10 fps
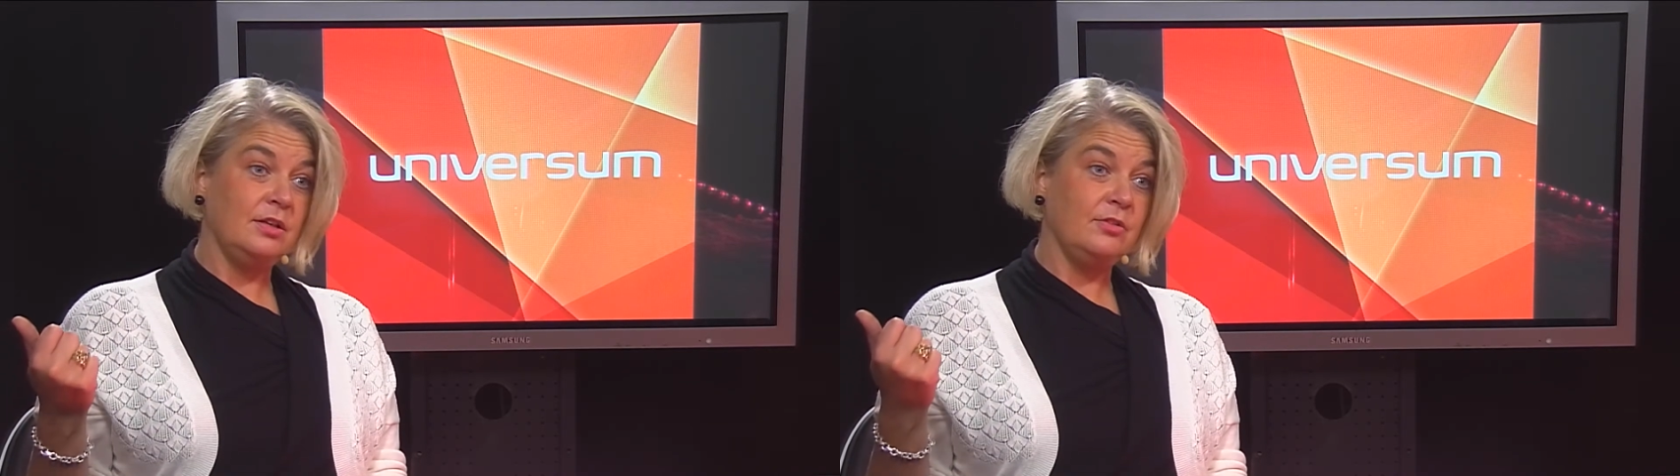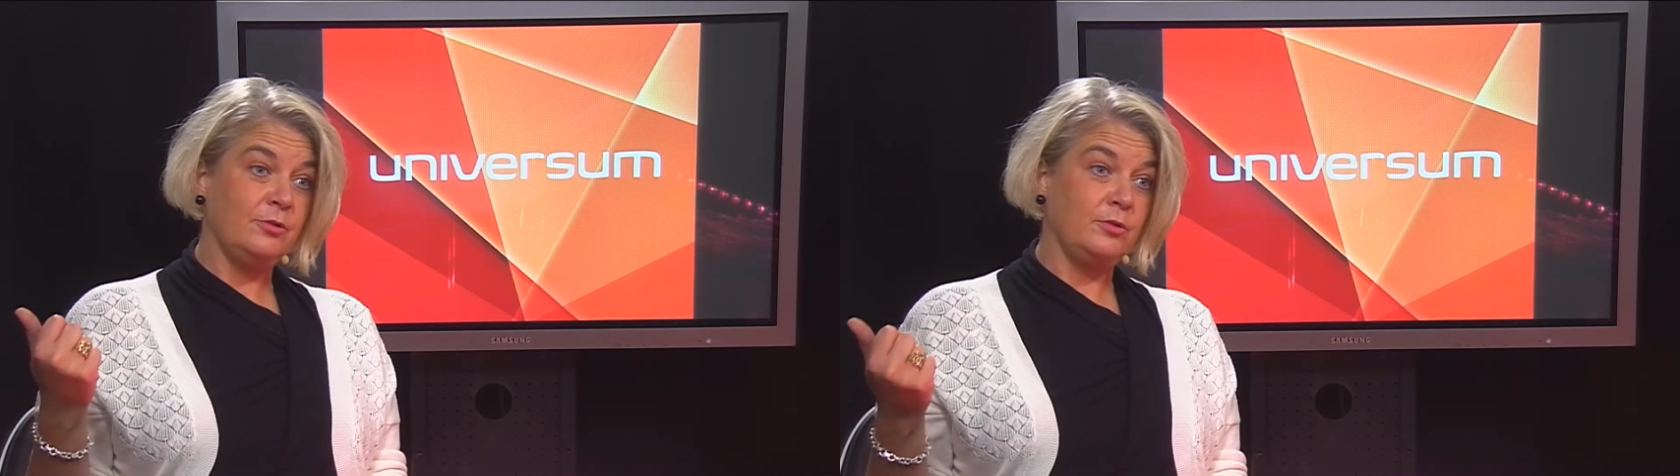
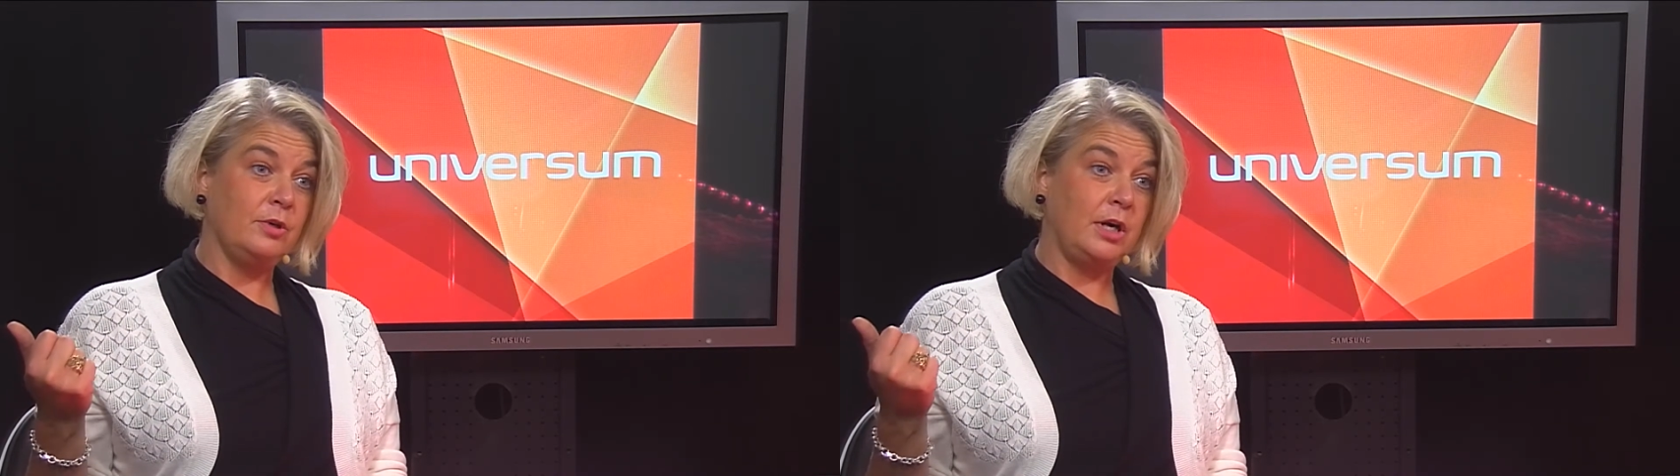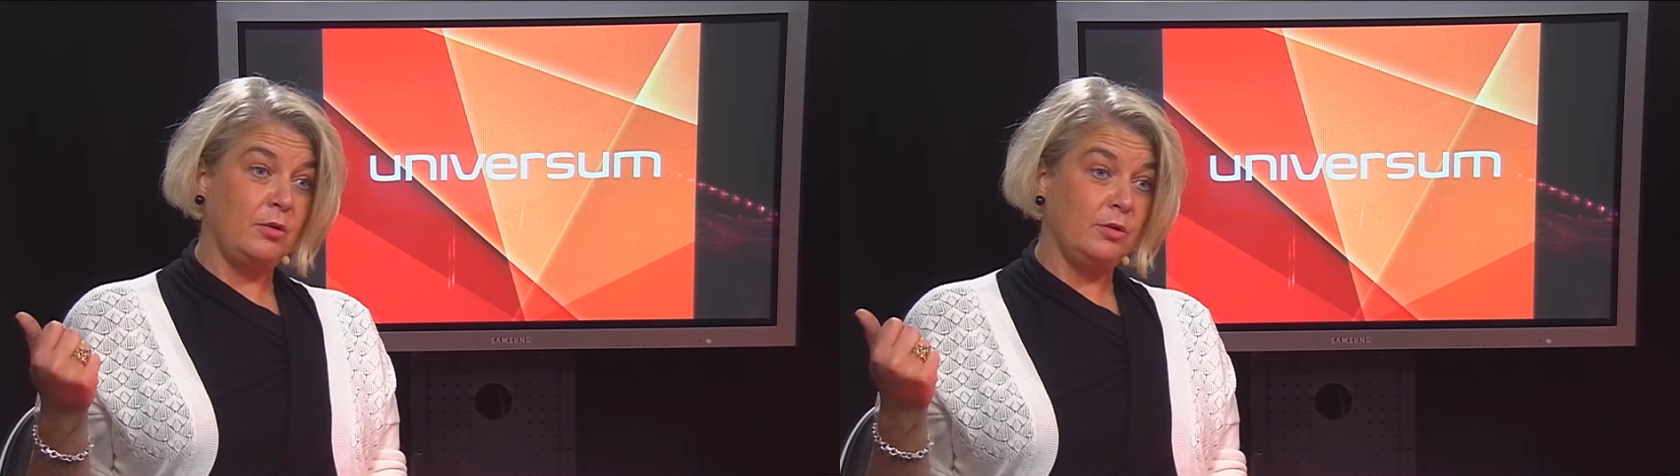
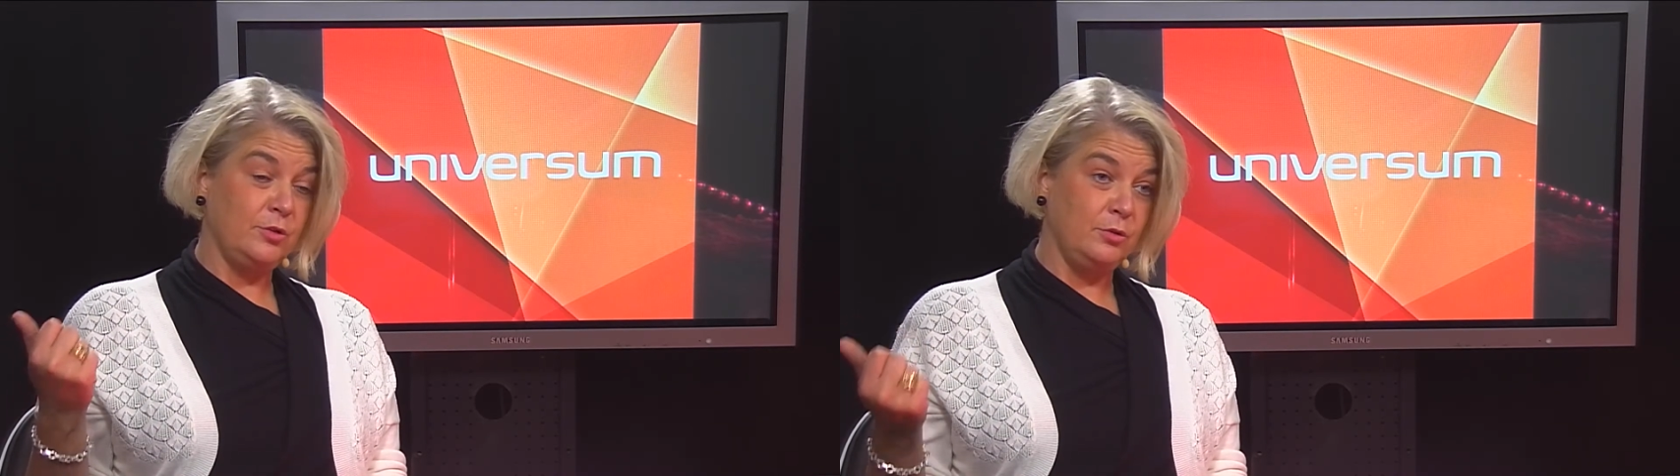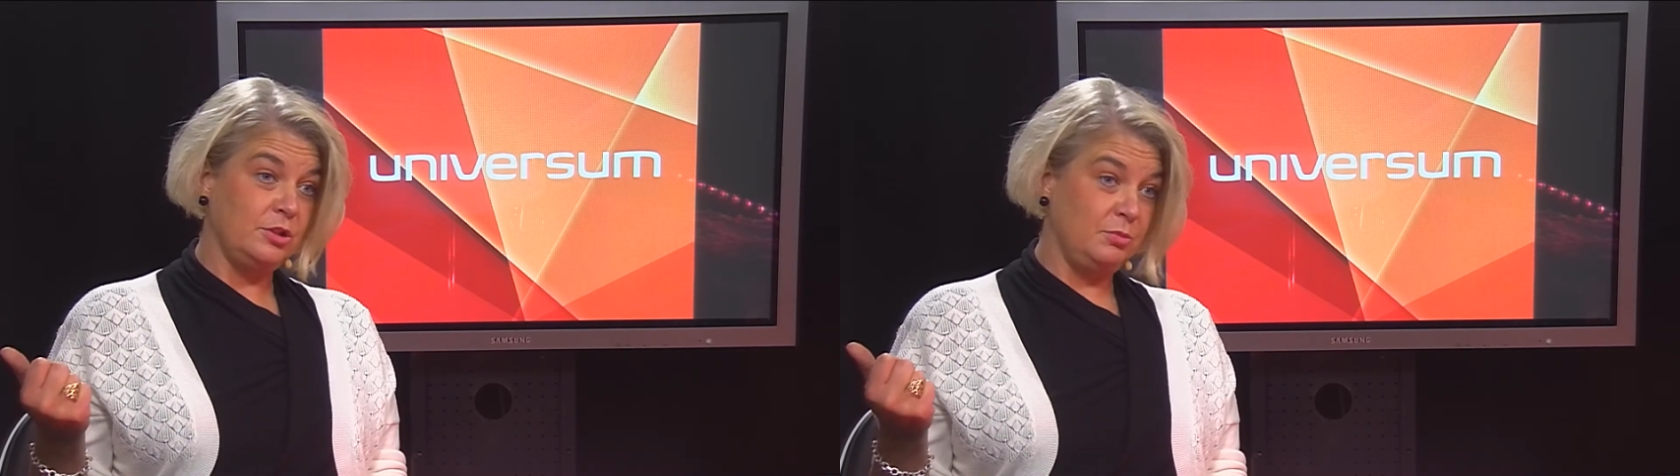for our
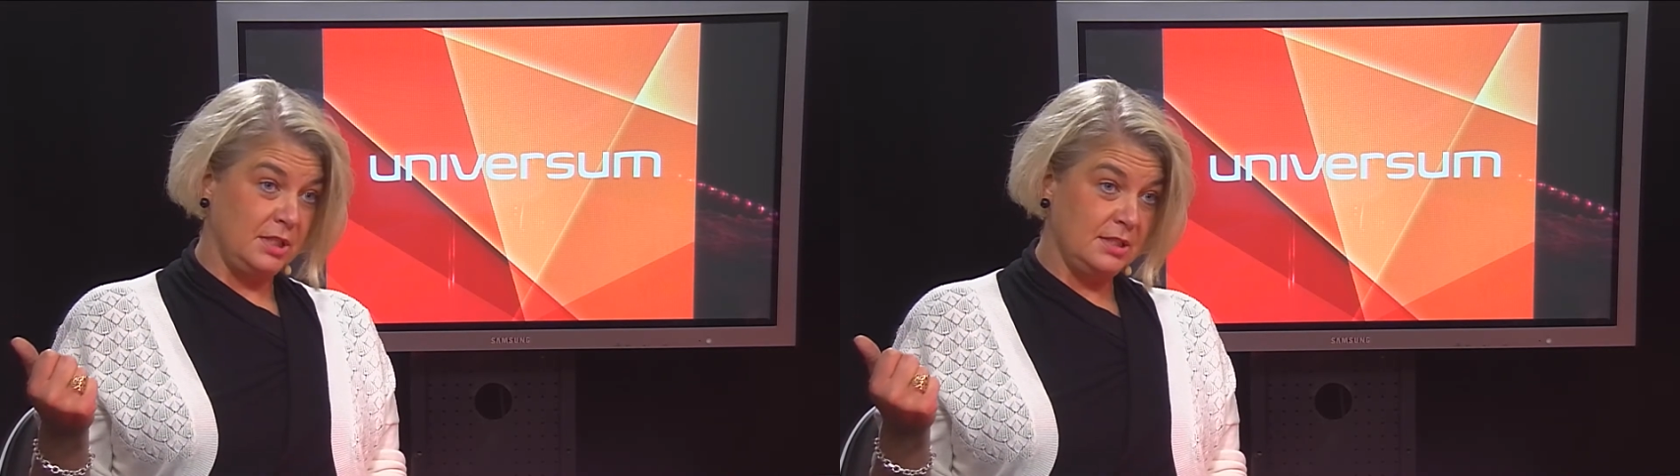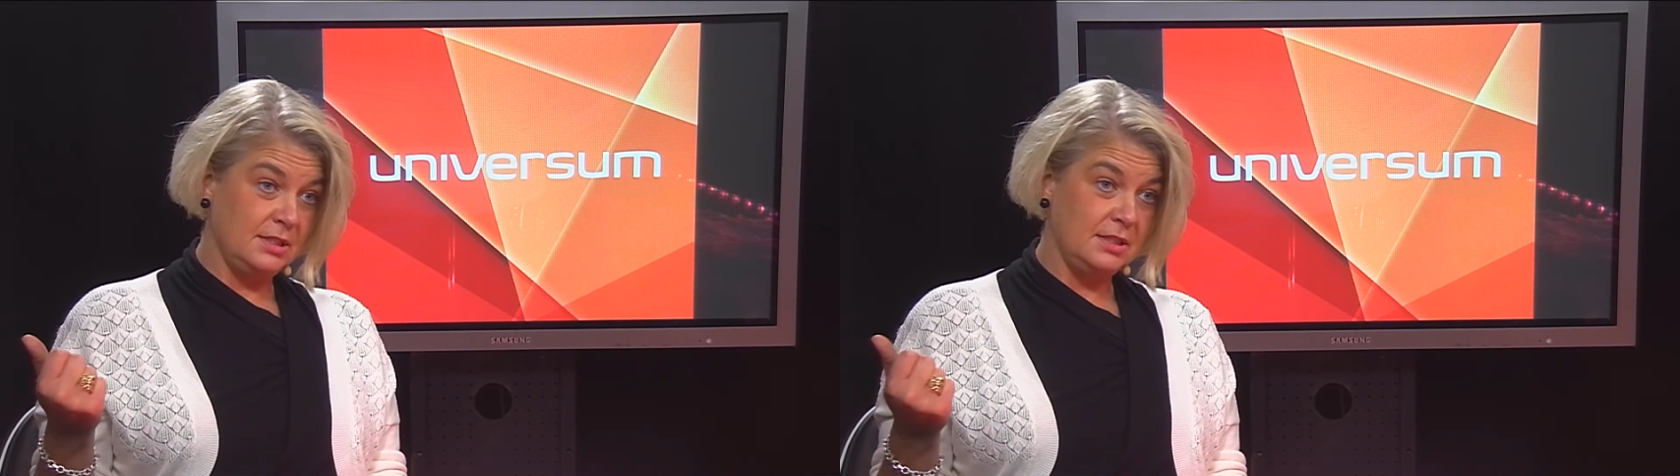future
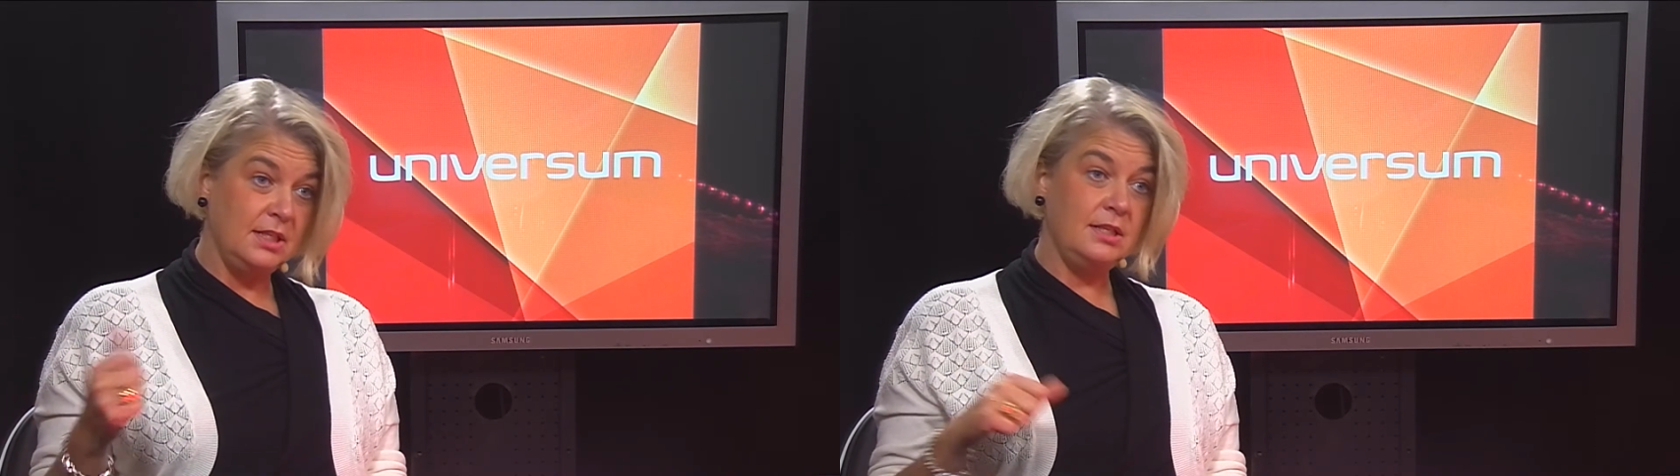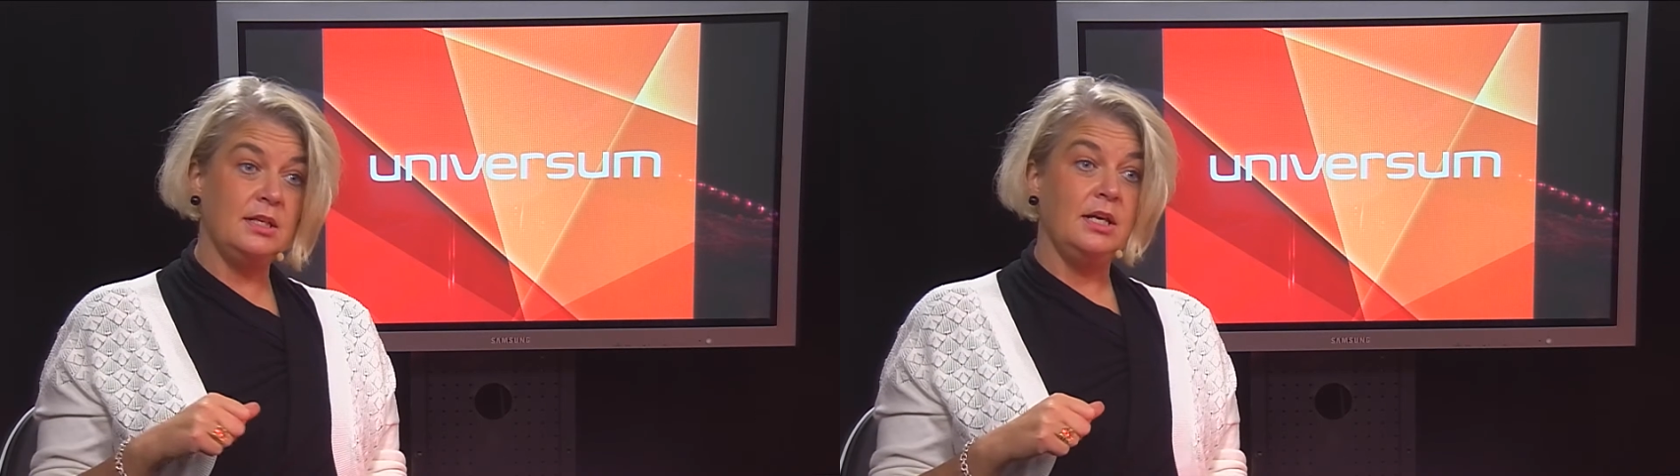business
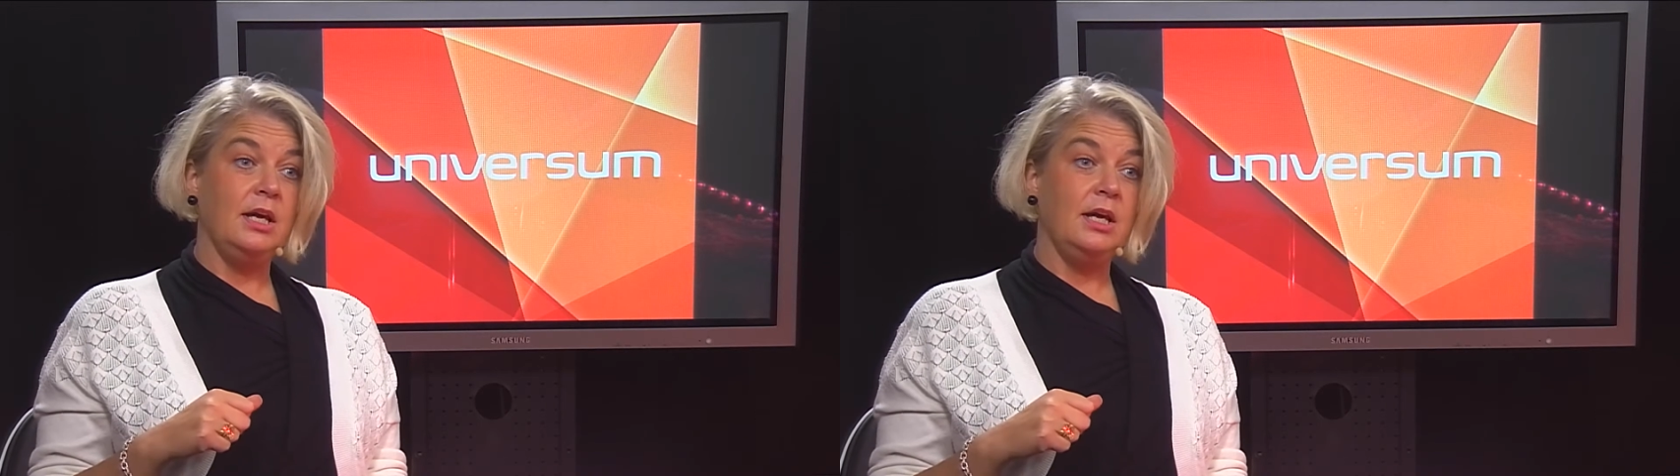need